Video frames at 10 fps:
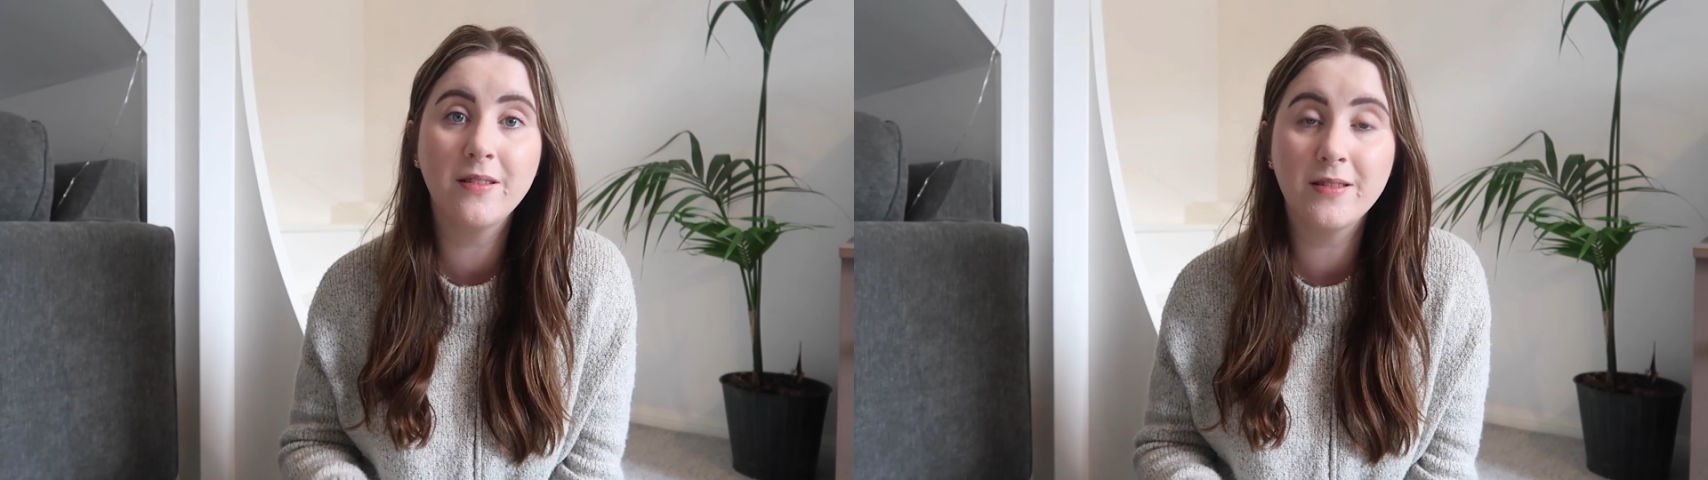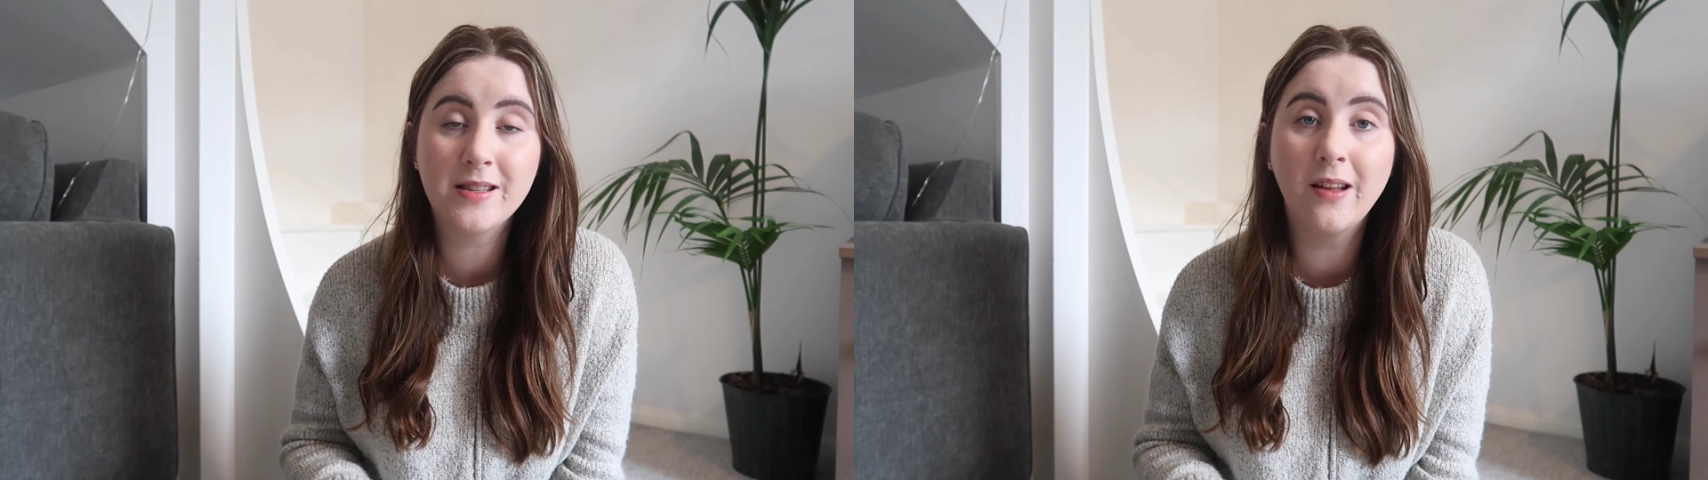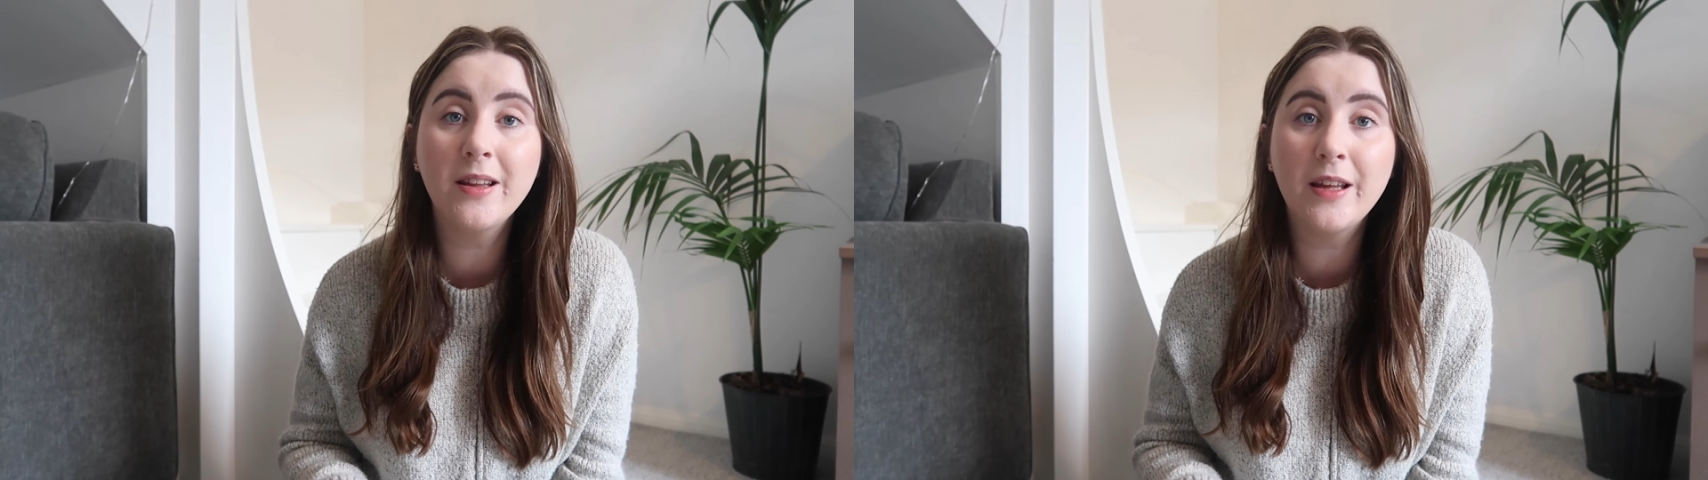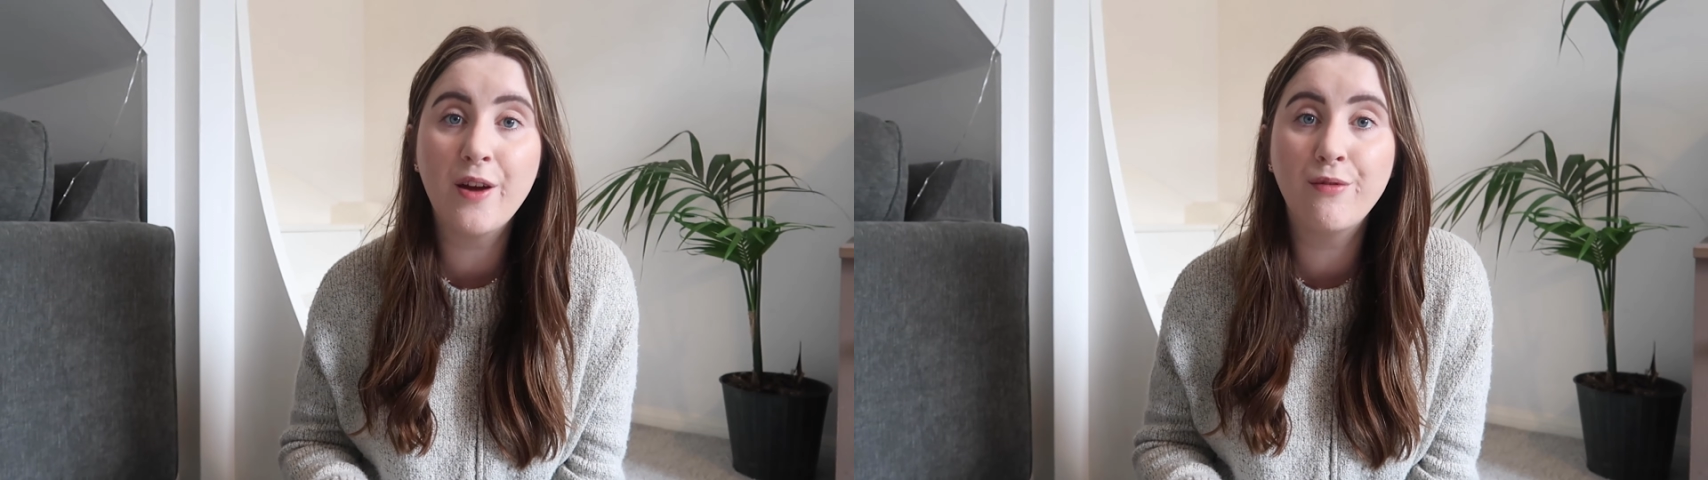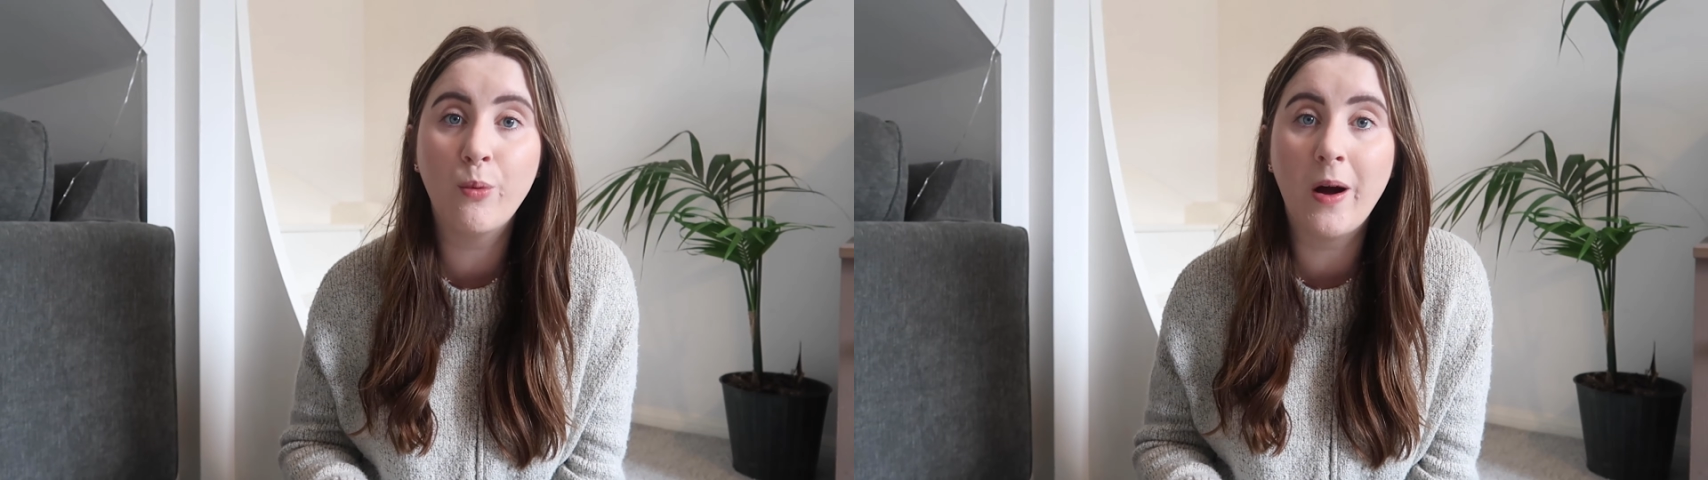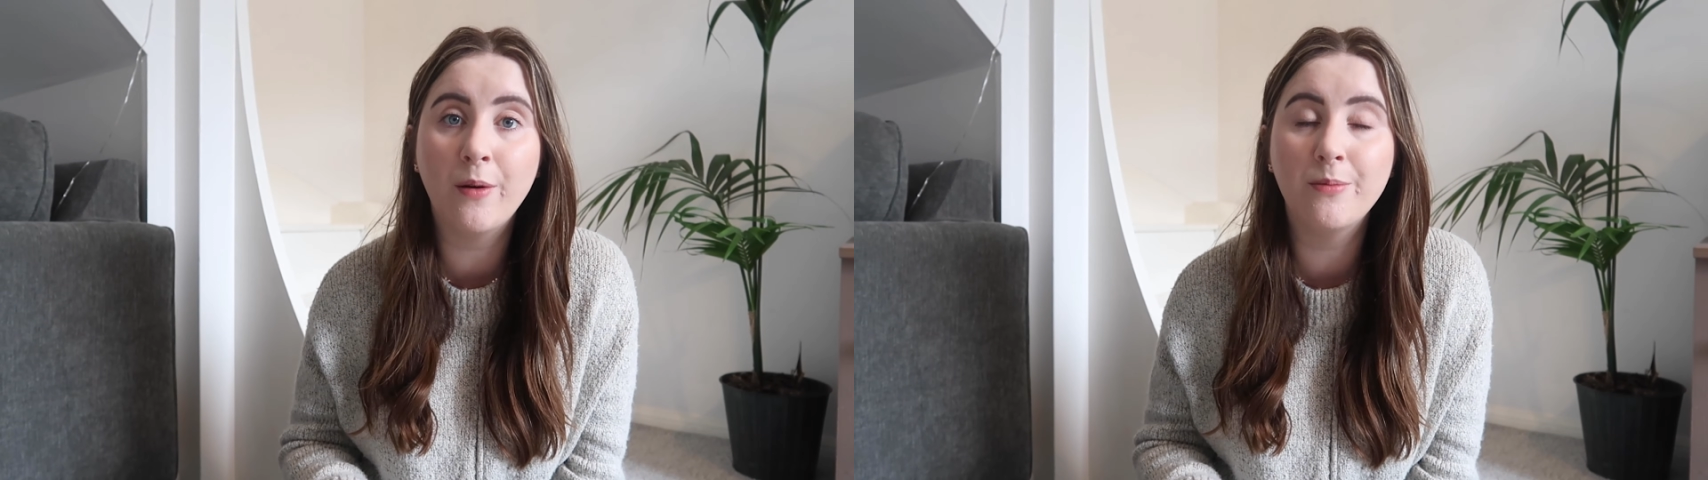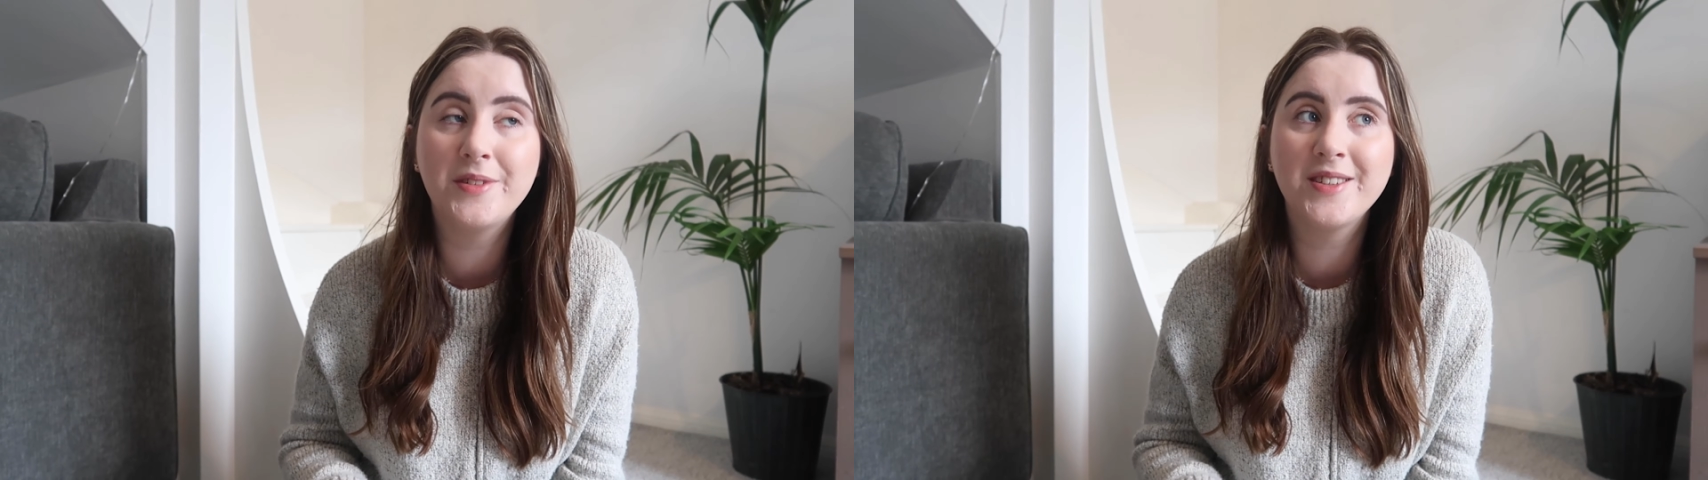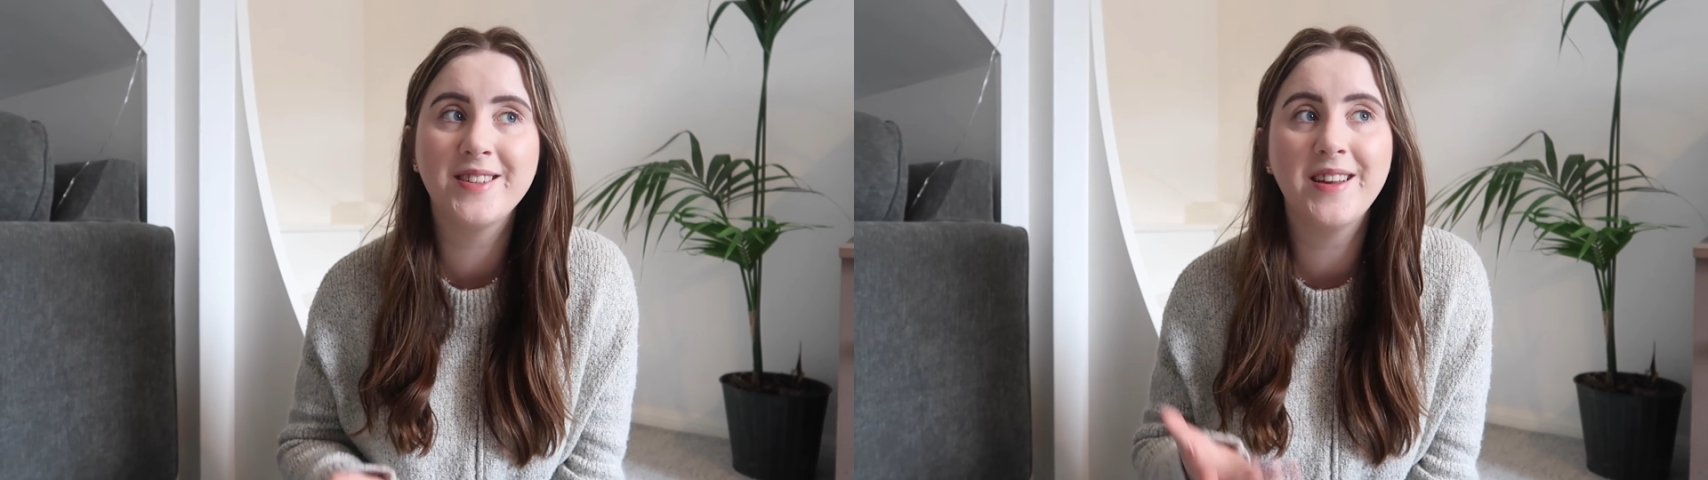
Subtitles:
slightly overwhelmed.